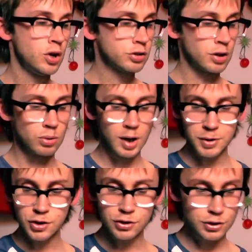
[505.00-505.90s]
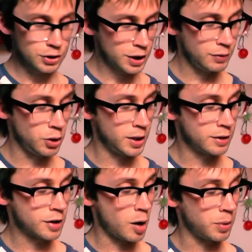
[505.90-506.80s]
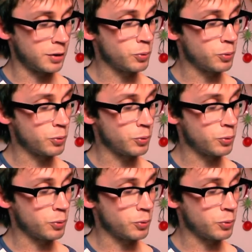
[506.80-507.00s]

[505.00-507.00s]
So let me just give you an example.